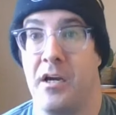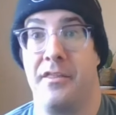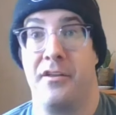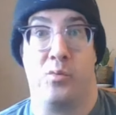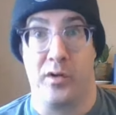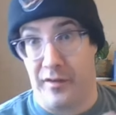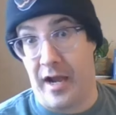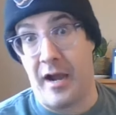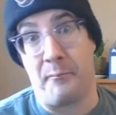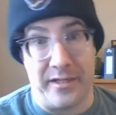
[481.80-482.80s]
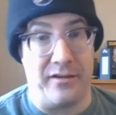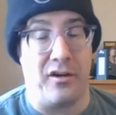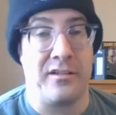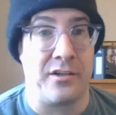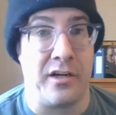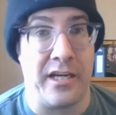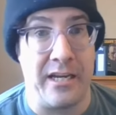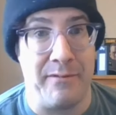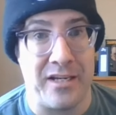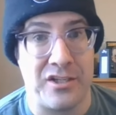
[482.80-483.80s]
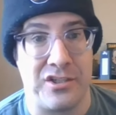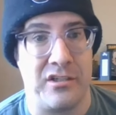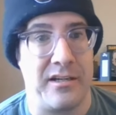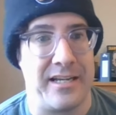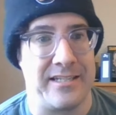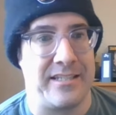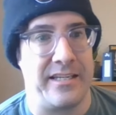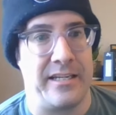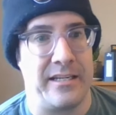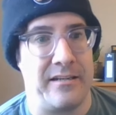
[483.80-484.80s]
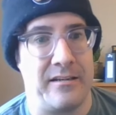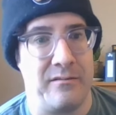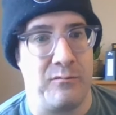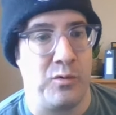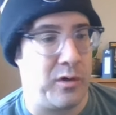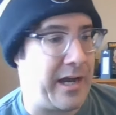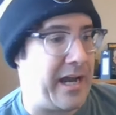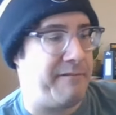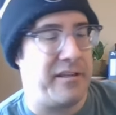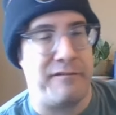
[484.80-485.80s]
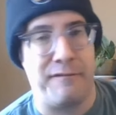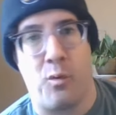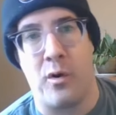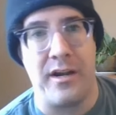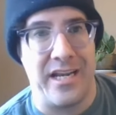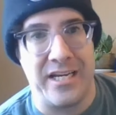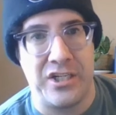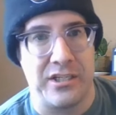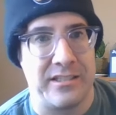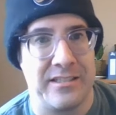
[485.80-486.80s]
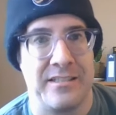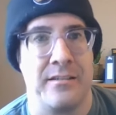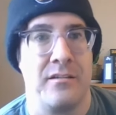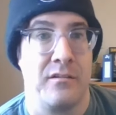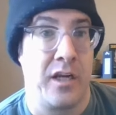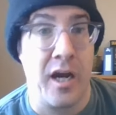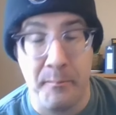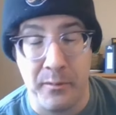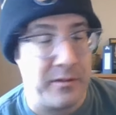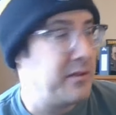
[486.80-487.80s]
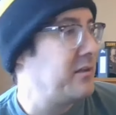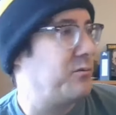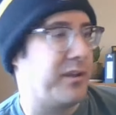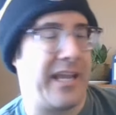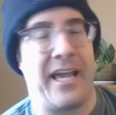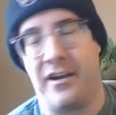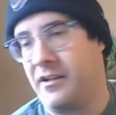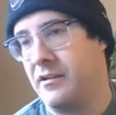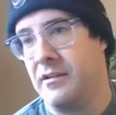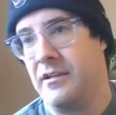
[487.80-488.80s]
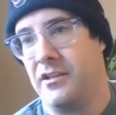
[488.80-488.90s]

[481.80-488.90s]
There will not be an All-Star game next year as they will have the Four Nations Cup with Canada,